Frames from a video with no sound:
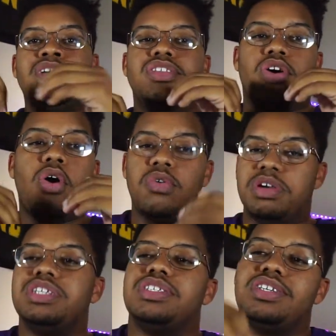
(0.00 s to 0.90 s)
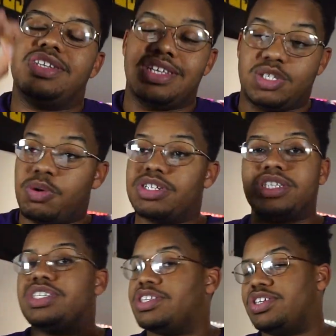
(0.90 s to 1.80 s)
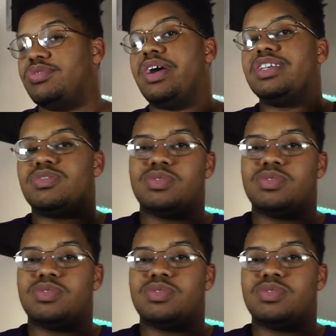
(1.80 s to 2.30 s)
The whole reason, especially in the US,